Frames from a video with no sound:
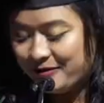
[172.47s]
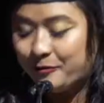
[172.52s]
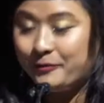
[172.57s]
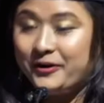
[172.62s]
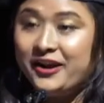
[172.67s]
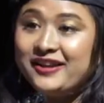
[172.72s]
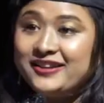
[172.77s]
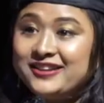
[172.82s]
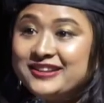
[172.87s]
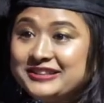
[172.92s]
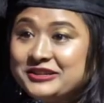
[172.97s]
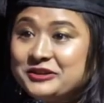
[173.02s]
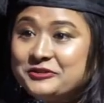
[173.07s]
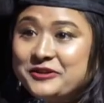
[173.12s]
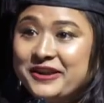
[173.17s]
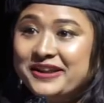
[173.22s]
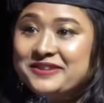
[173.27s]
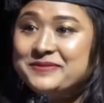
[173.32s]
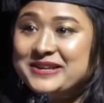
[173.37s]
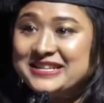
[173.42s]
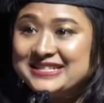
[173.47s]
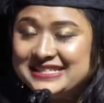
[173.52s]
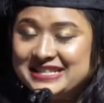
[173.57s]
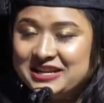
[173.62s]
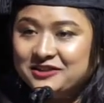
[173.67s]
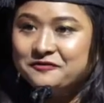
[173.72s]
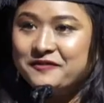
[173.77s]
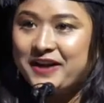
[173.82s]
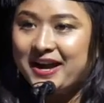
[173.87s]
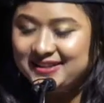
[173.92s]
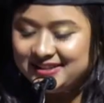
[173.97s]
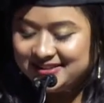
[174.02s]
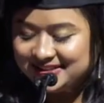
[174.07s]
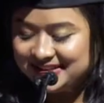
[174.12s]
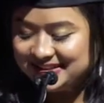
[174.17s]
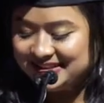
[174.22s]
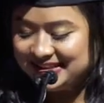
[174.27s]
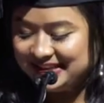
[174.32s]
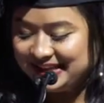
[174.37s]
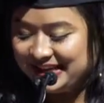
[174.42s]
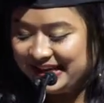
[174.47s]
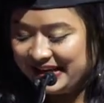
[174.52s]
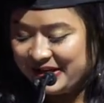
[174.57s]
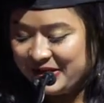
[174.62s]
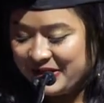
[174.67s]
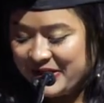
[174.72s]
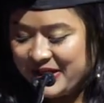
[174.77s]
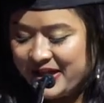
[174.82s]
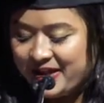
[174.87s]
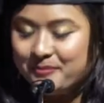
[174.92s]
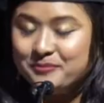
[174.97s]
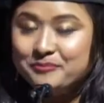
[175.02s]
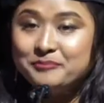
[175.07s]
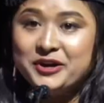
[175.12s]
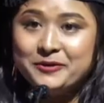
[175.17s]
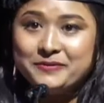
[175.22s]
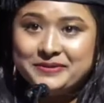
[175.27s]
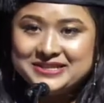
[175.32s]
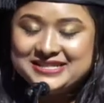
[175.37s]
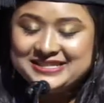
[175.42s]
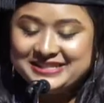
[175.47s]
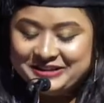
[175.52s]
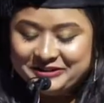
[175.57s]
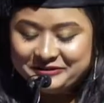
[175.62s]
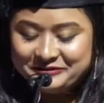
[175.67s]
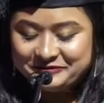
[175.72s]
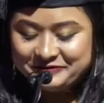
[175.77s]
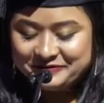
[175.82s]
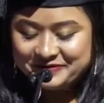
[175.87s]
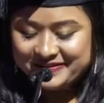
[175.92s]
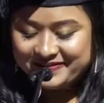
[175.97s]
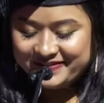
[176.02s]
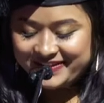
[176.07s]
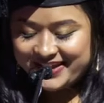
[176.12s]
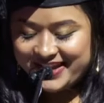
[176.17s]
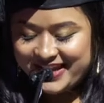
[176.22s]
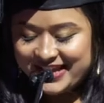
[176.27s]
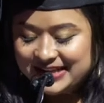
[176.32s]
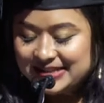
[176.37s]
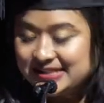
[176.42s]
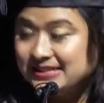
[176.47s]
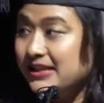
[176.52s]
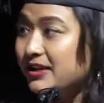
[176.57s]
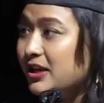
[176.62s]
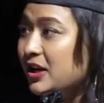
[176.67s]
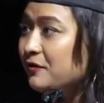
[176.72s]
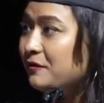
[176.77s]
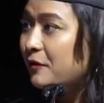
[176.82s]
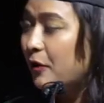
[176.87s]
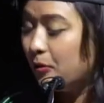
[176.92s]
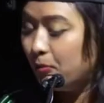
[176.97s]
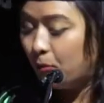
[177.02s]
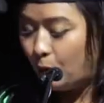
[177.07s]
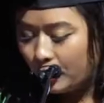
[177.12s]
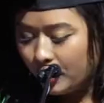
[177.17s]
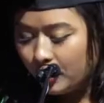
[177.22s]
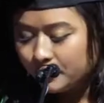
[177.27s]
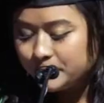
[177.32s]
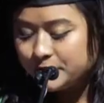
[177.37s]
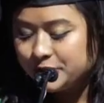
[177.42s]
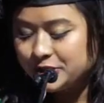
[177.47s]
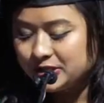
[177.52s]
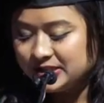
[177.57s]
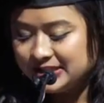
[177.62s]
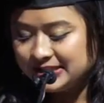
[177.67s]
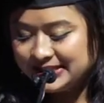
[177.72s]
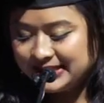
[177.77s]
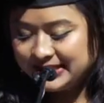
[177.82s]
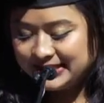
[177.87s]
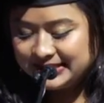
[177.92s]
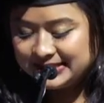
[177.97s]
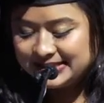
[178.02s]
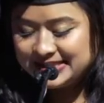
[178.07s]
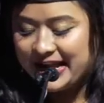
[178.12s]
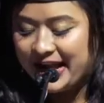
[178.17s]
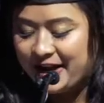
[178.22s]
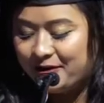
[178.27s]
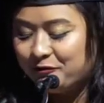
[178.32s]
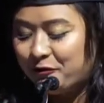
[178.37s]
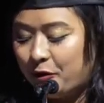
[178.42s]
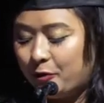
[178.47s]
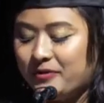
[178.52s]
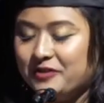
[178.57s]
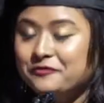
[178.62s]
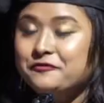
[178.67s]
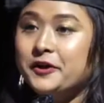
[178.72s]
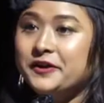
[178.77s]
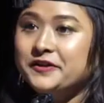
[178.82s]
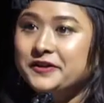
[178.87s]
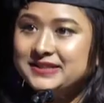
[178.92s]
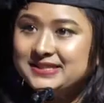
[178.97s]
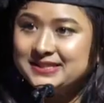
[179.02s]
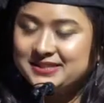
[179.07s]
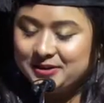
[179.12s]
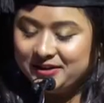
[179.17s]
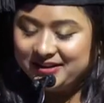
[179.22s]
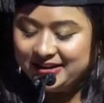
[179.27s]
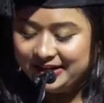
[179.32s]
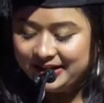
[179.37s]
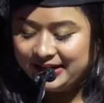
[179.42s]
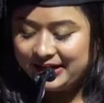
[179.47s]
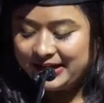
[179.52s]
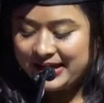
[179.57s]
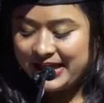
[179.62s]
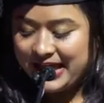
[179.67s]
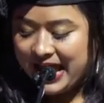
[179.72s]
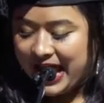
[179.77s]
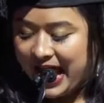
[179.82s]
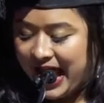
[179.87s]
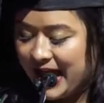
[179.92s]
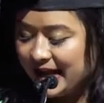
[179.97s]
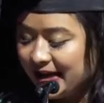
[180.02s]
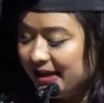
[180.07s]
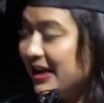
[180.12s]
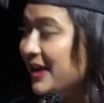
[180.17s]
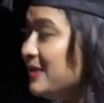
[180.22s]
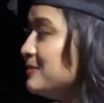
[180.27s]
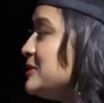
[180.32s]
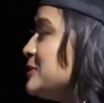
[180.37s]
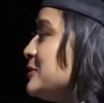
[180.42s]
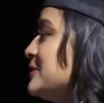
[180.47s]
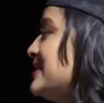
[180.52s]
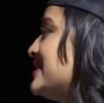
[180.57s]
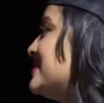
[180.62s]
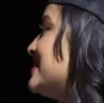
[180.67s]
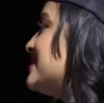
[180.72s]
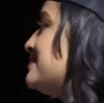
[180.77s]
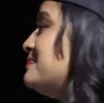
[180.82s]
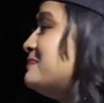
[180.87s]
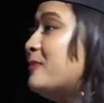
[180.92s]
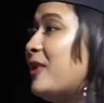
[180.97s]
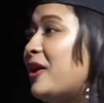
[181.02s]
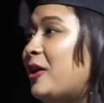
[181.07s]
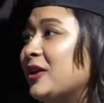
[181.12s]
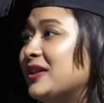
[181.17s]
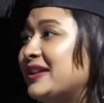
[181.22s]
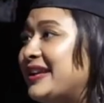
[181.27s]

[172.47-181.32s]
where I can create my self-identity by myself seeking for more opportunities and for my further study, I came to this small